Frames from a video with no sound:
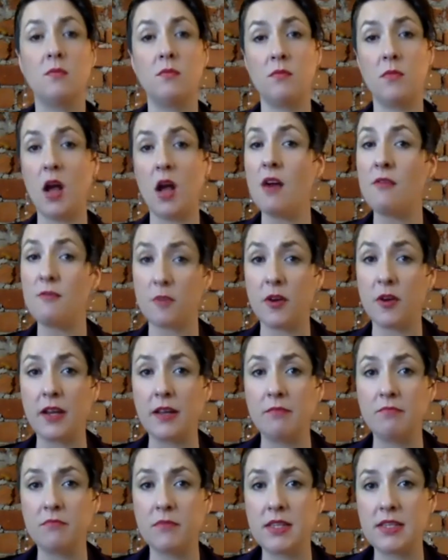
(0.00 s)

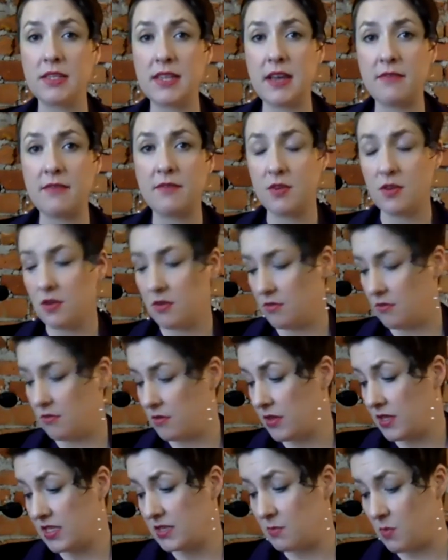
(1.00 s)
offering this afternoon or
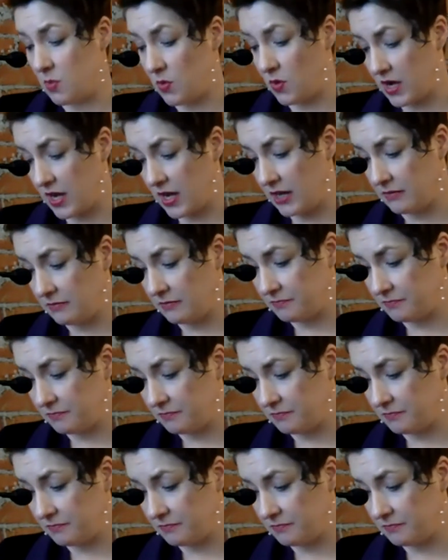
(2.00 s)
this morning